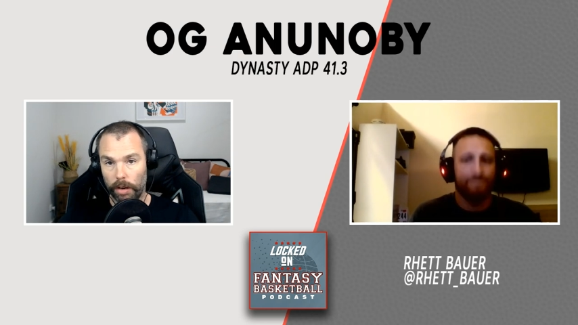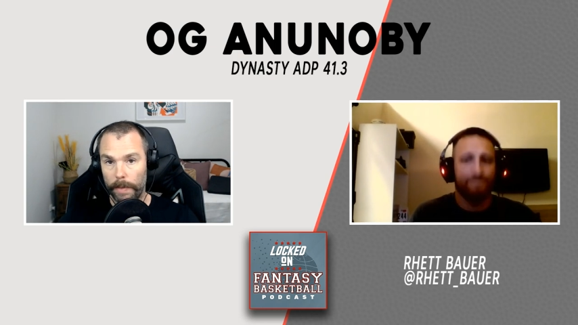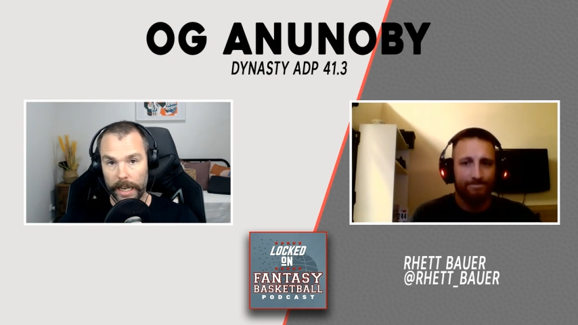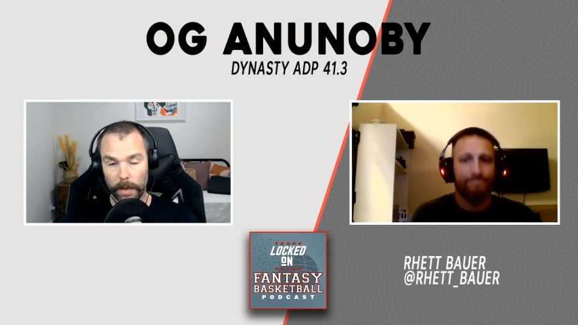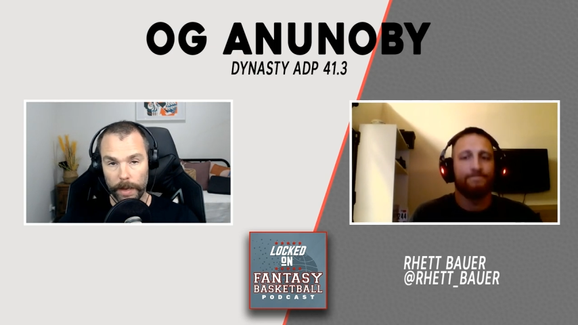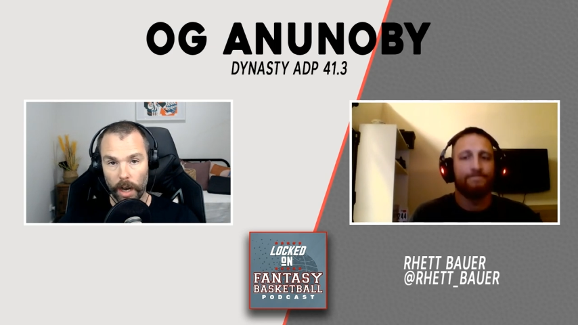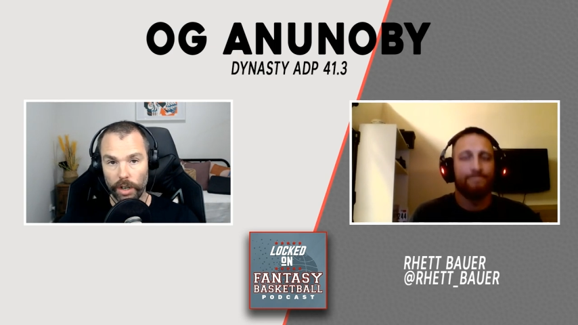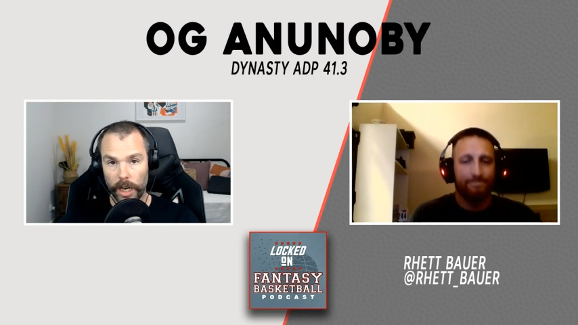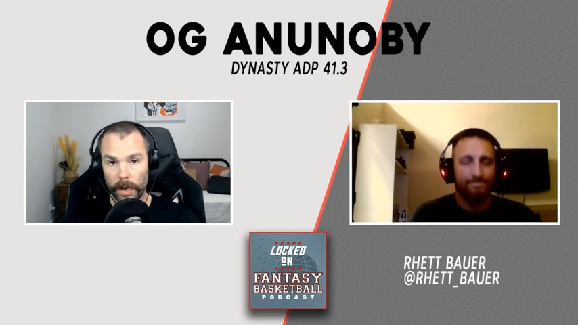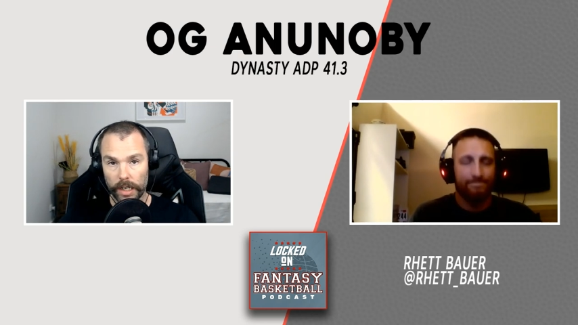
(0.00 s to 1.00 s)
Speaker 1: man, give me
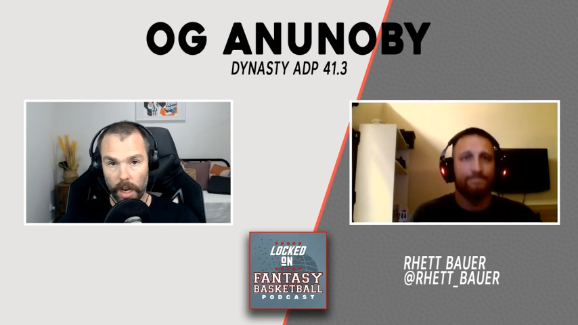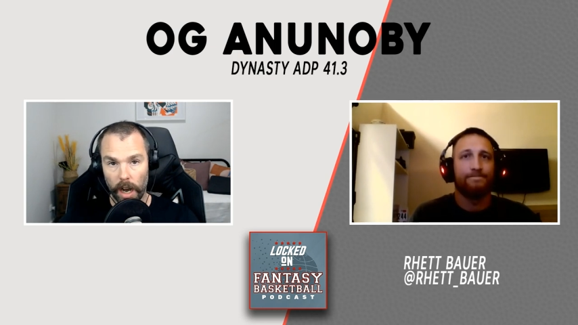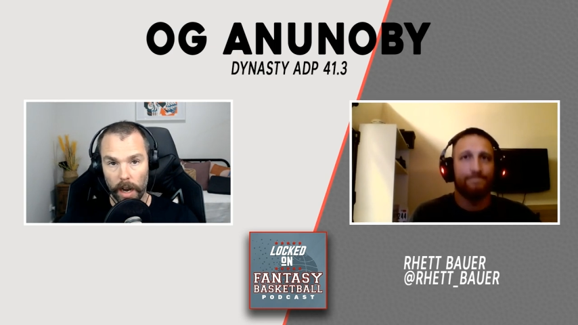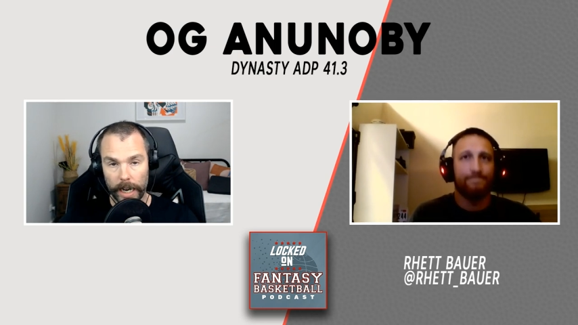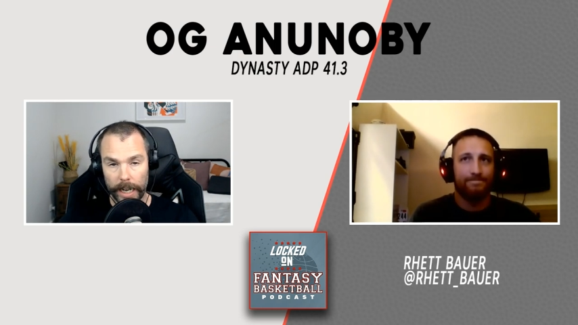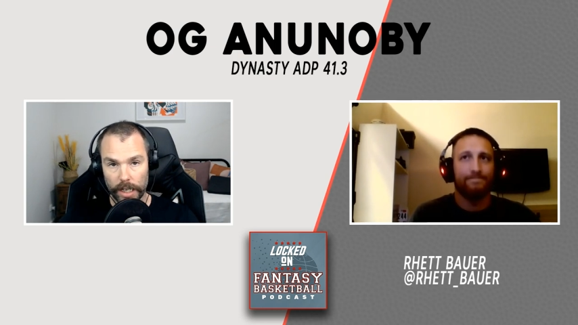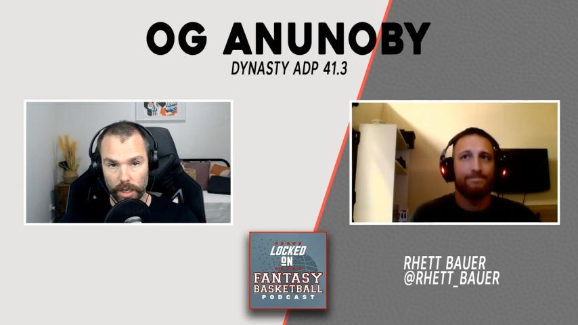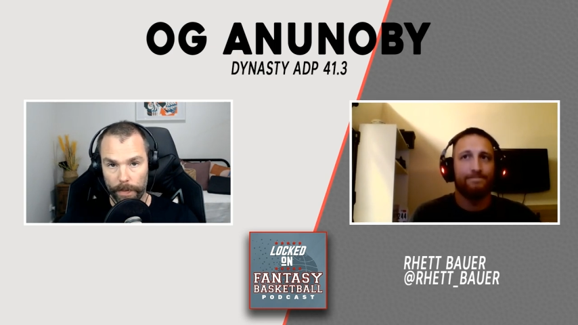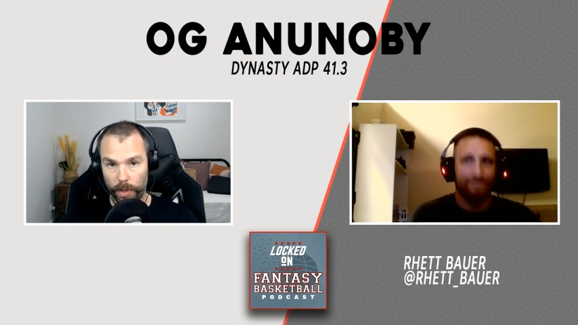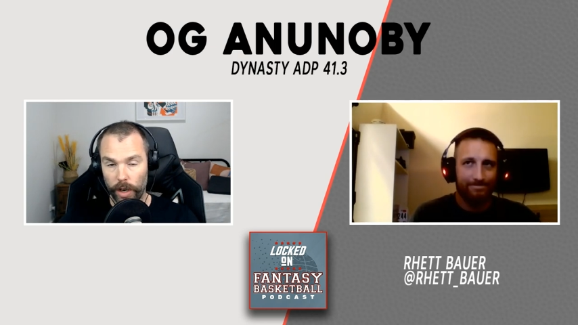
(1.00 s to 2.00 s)
OG because I'm going to get
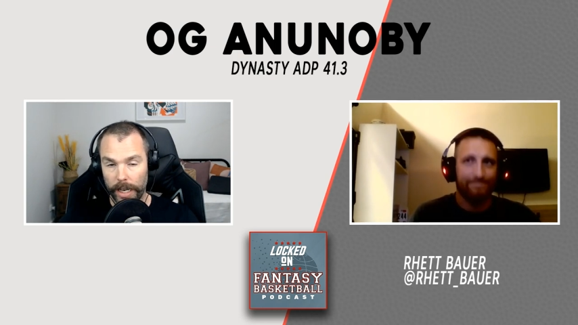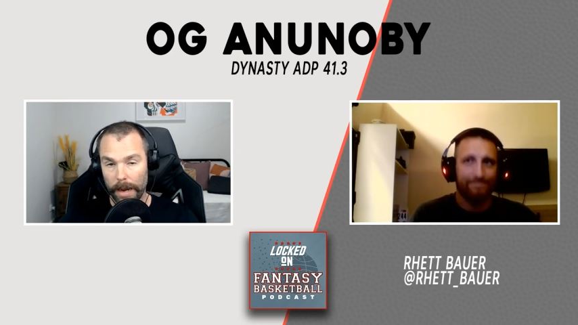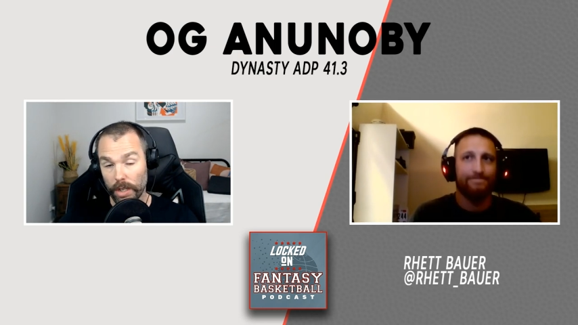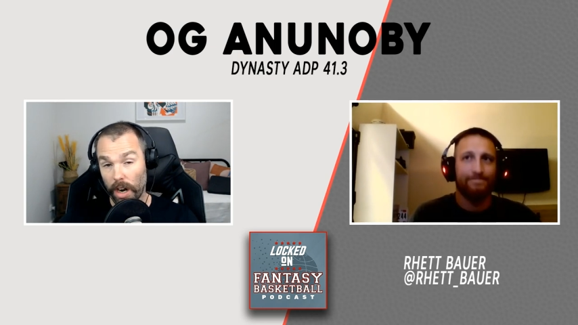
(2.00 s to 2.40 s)
top 30 numbers,